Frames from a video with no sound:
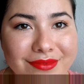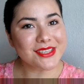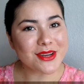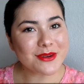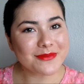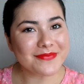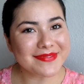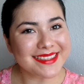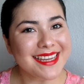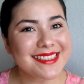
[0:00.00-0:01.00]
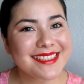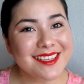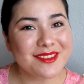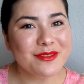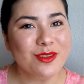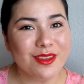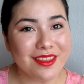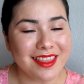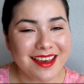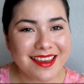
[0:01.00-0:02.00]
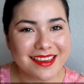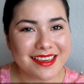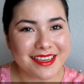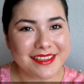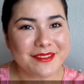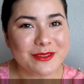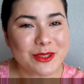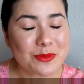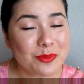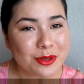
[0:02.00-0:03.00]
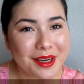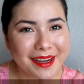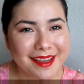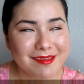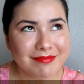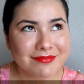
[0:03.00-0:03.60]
So that's it for the look. It was pretty